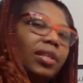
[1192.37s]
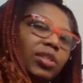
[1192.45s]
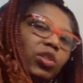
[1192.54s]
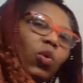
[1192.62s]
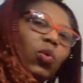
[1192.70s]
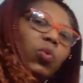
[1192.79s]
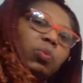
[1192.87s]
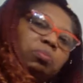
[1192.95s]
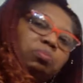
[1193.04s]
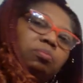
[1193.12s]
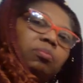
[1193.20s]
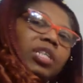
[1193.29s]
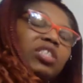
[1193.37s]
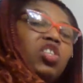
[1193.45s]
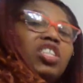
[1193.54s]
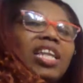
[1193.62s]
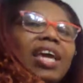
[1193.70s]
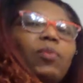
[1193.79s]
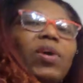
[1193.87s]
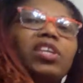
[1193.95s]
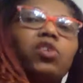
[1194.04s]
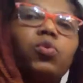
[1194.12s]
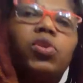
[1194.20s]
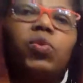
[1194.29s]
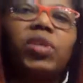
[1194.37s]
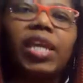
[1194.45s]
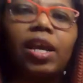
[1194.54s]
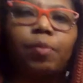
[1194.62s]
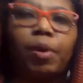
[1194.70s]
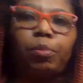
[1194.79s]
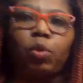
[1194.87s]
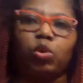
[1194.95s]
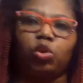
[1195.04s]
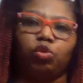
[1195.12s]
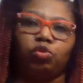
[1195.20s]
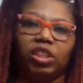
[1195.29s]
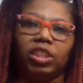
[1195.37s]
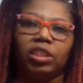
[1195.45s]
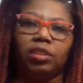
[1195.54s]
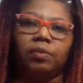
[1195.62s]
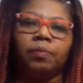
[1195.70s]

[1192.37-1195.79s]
So it's just like when you take up a book to read.